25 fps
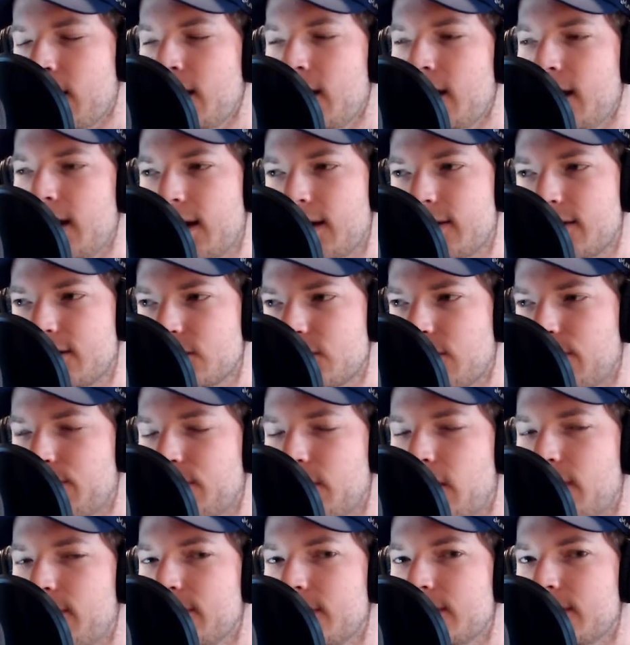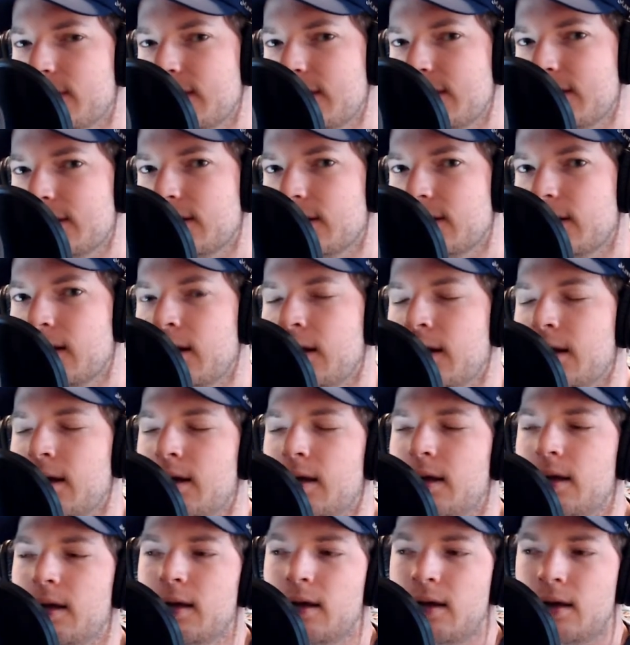and this upcoming season
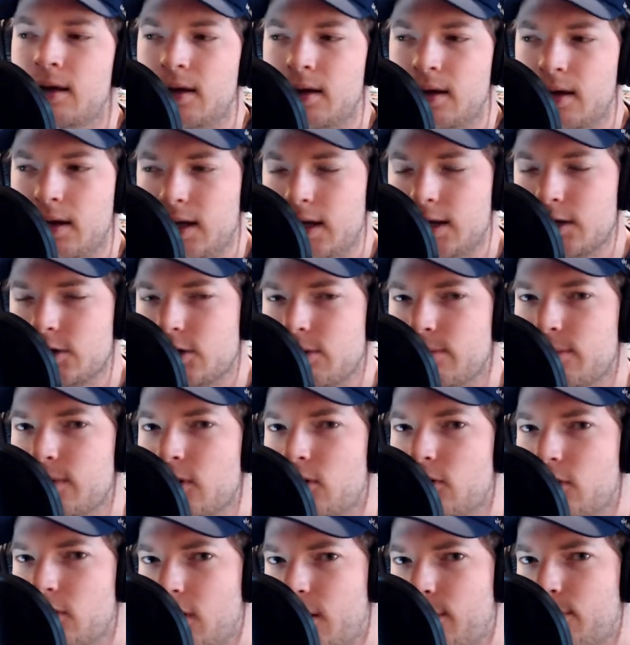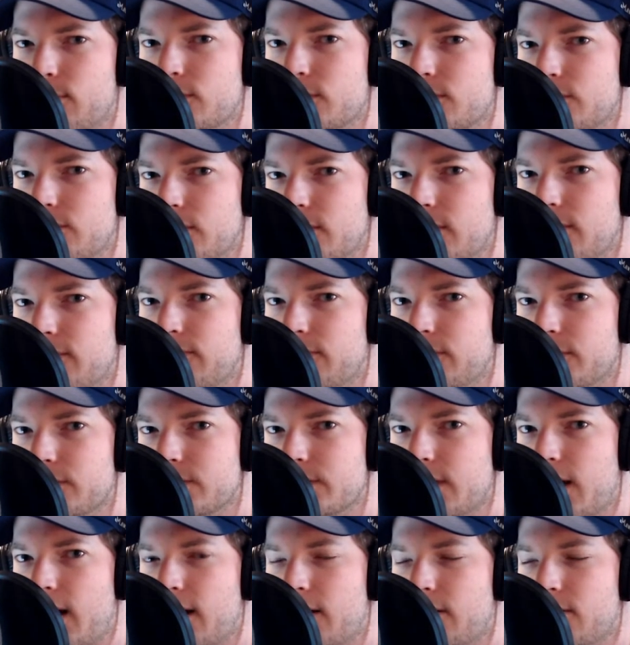is going to be a good opportunity for the
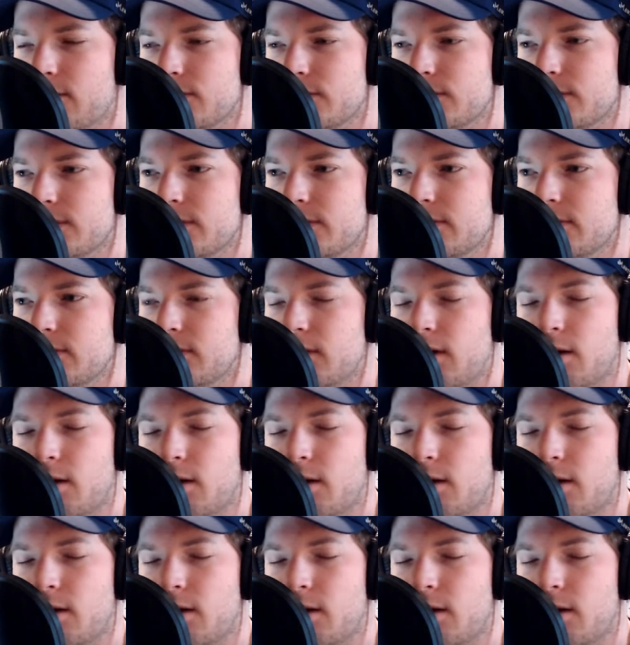Tigers,